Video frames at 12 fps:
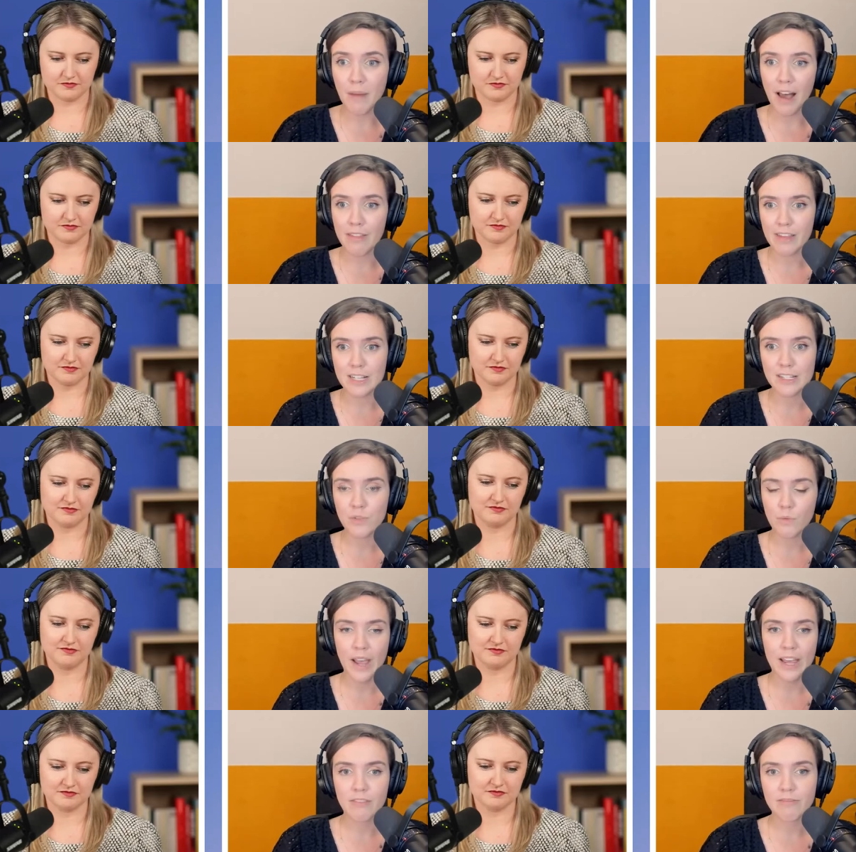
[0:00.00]
Speaker 1: from others,
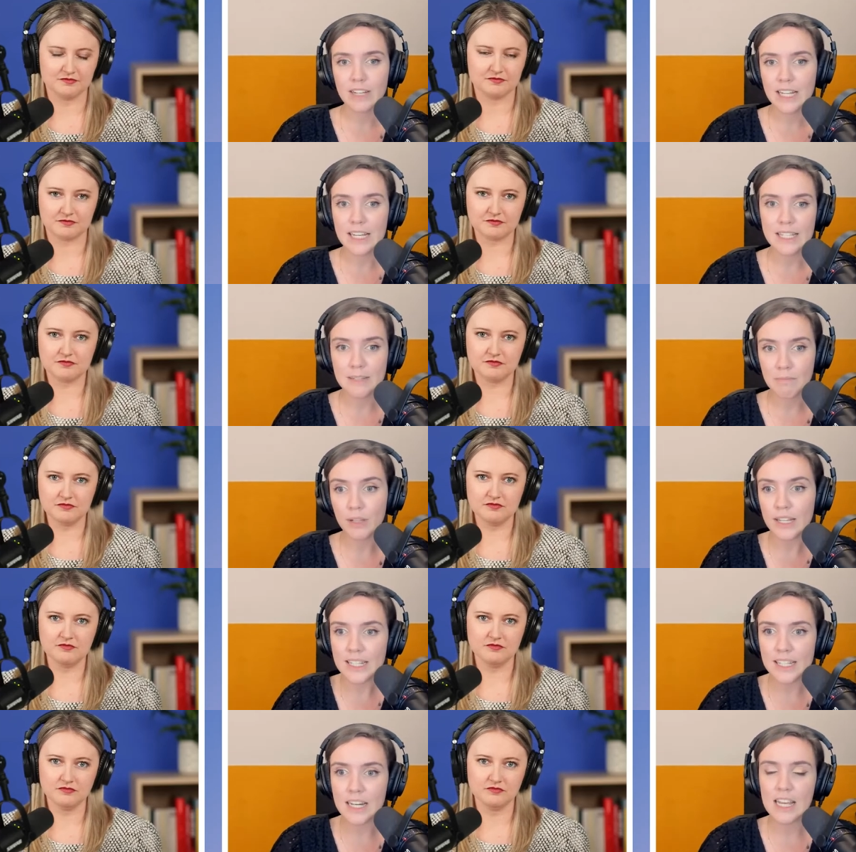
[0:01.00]
where really
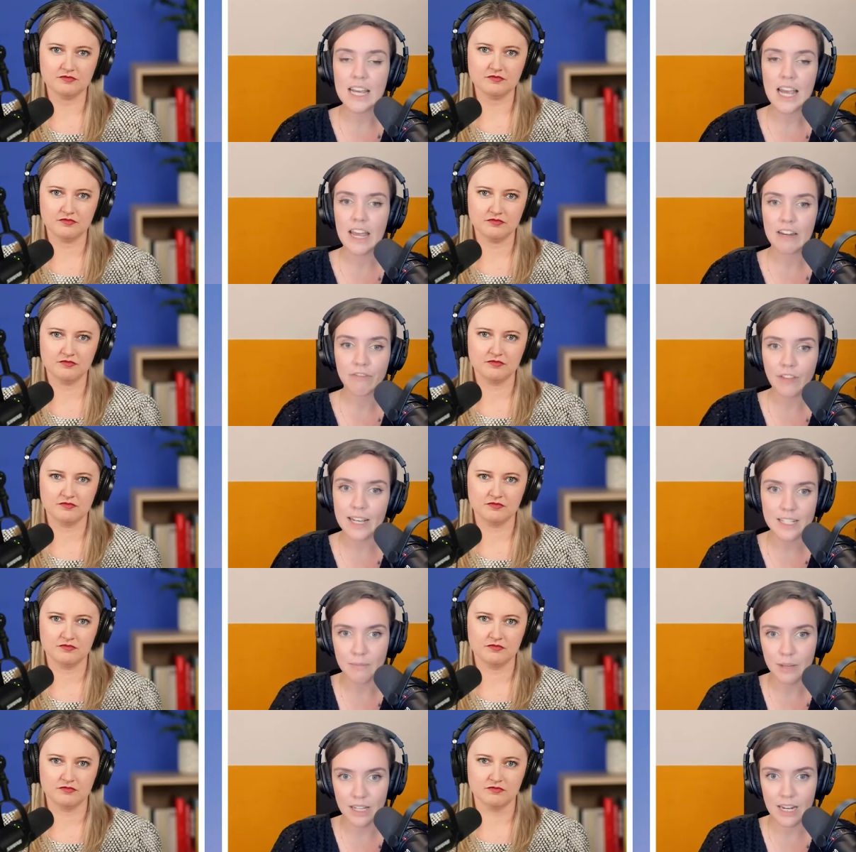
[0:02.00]
simplicity and
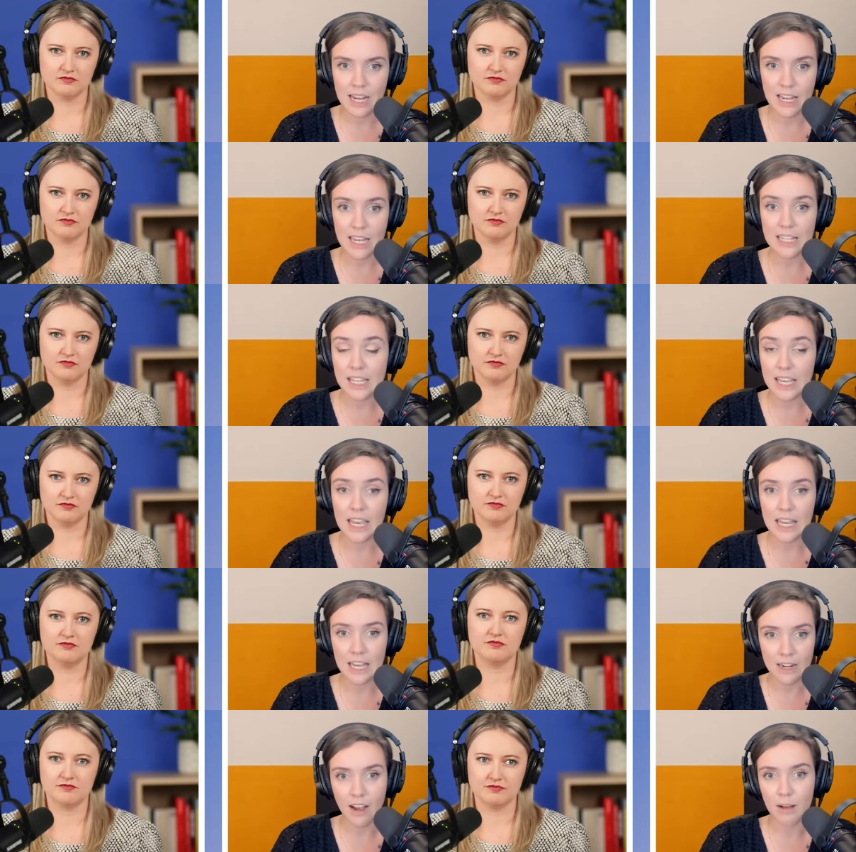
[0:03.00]
flexibility is
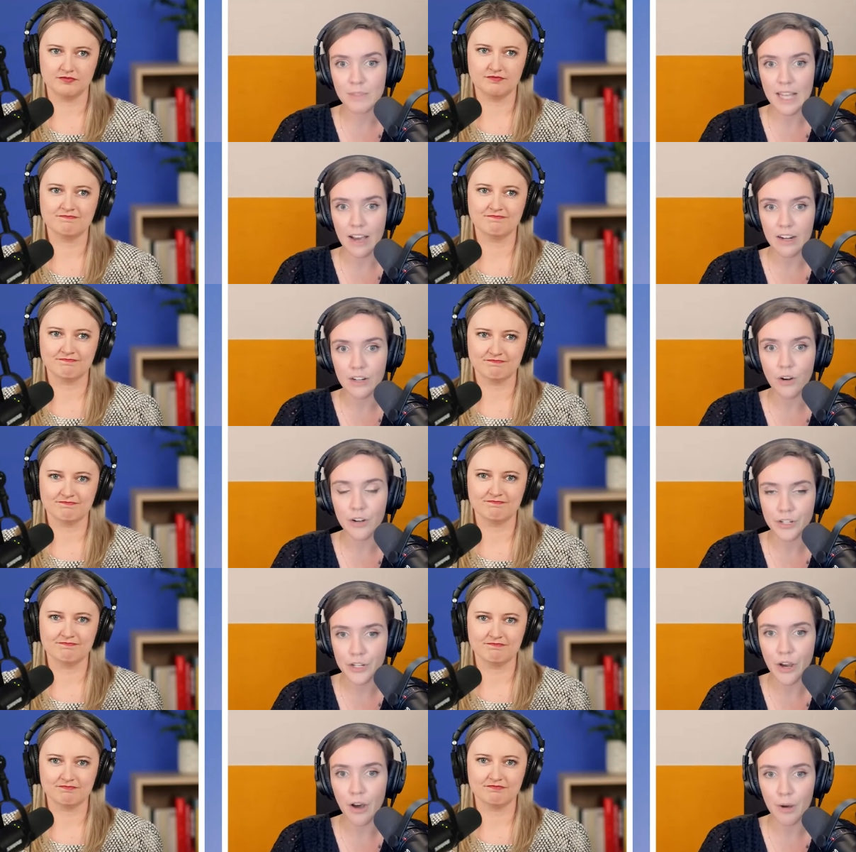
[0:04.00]
king and comes out
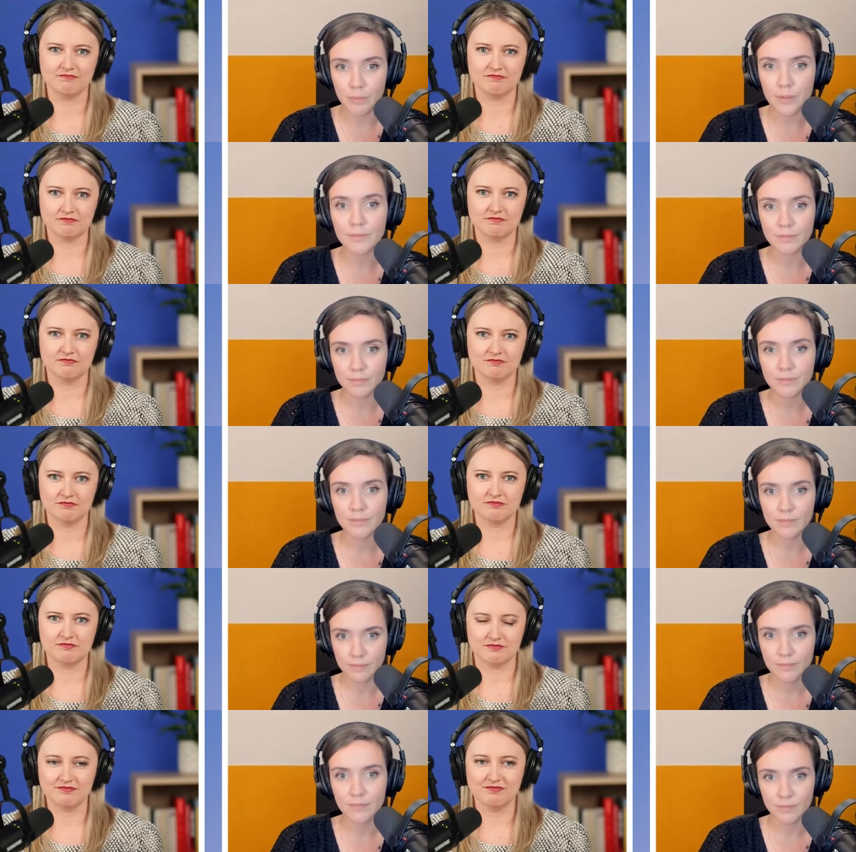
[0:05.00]
on top.
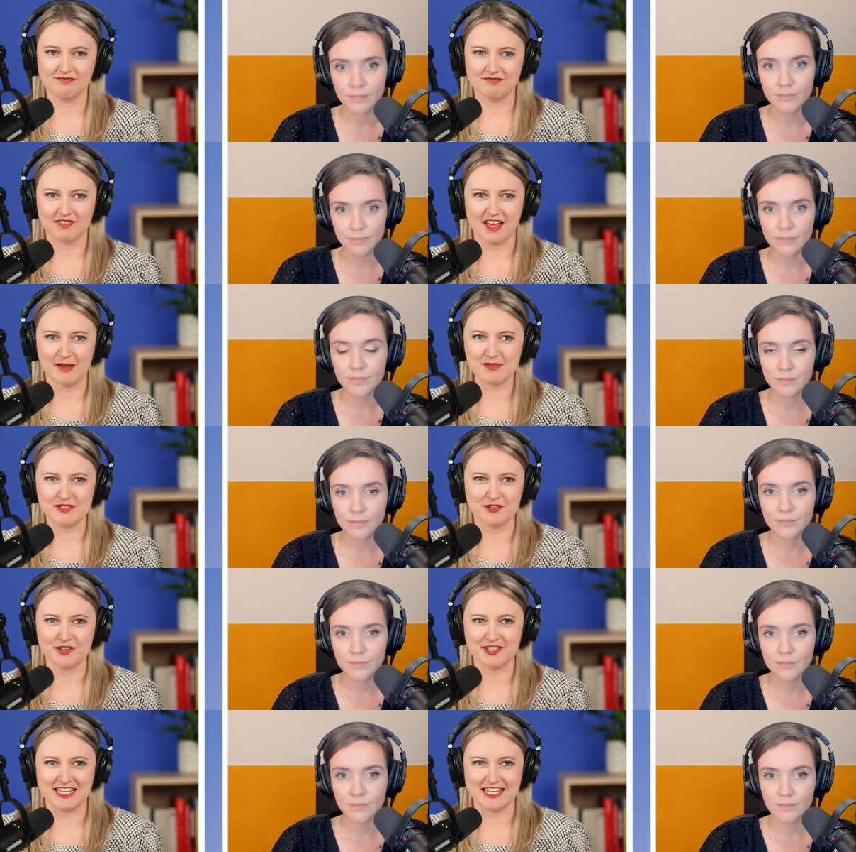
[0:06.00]
Speaker 2: Mm,
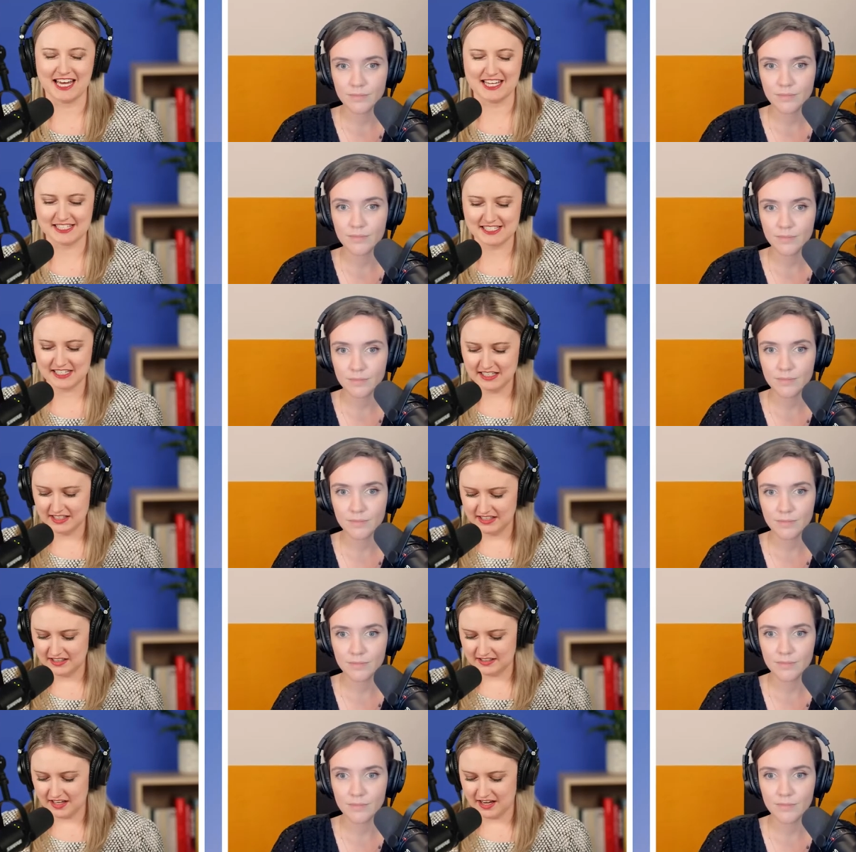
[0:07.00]
absolutely. And
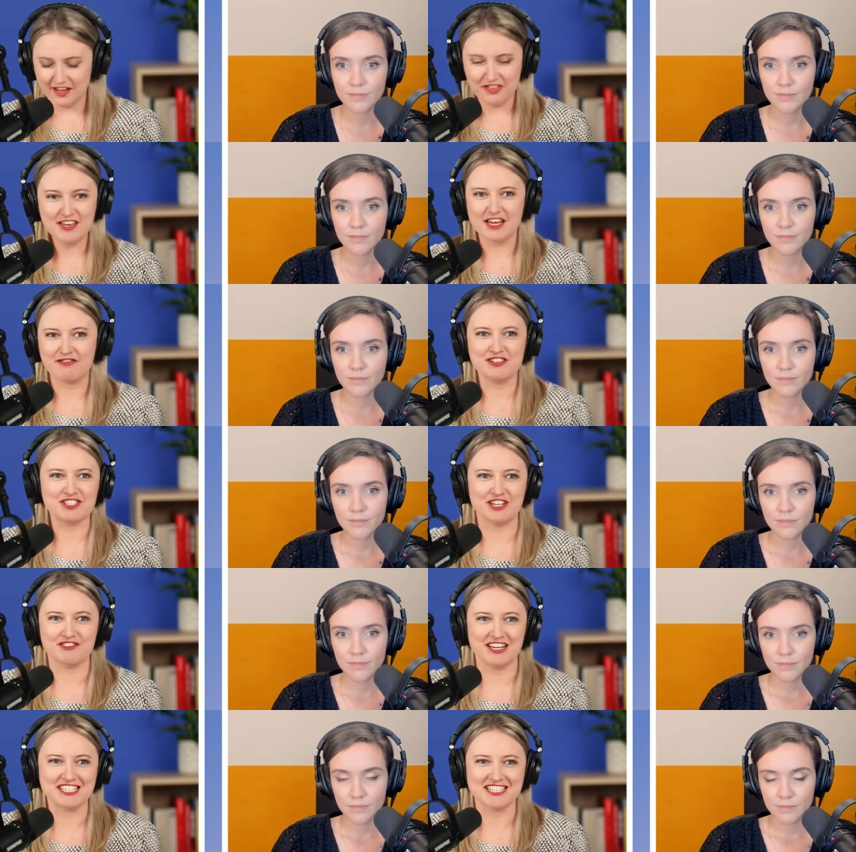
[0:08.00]
I think every
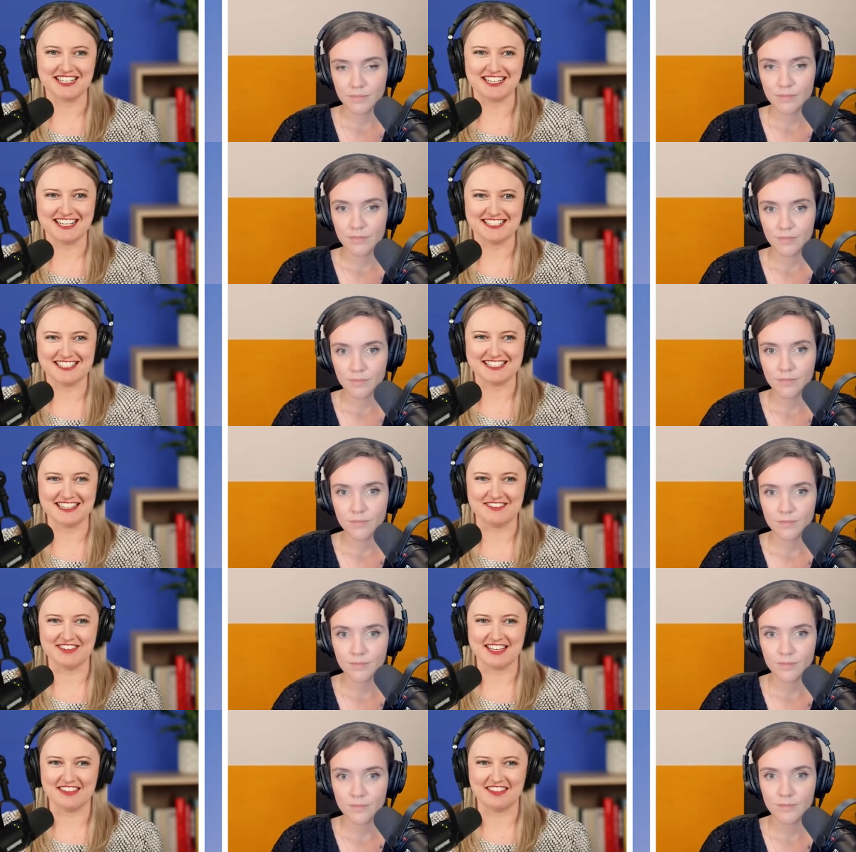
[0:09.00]
generation is
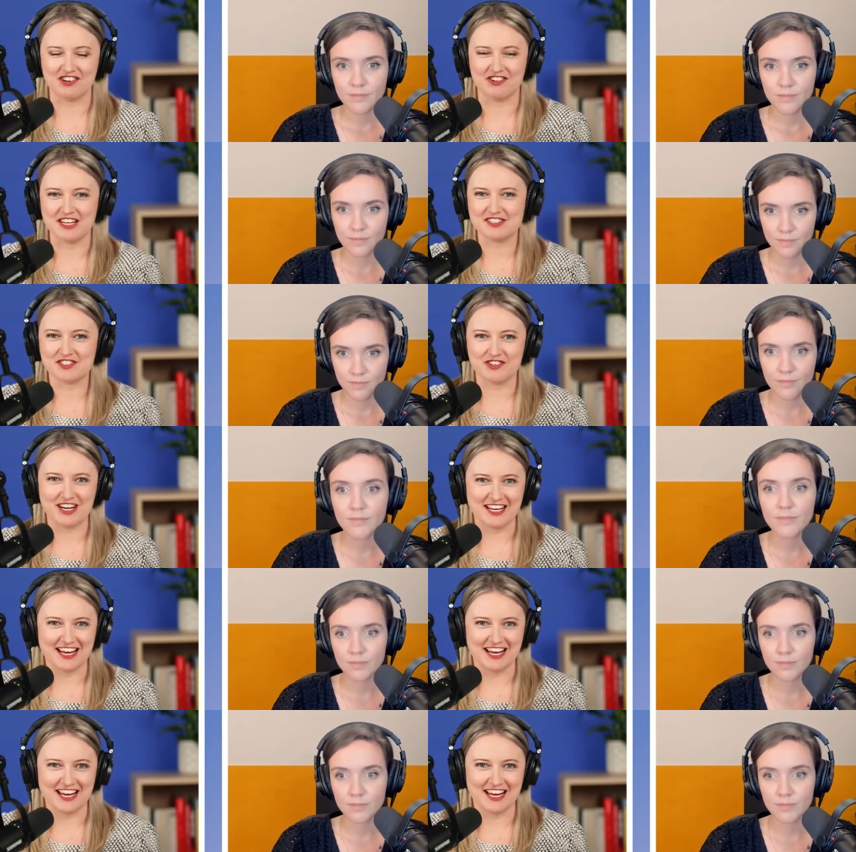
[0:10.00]
living in the great screen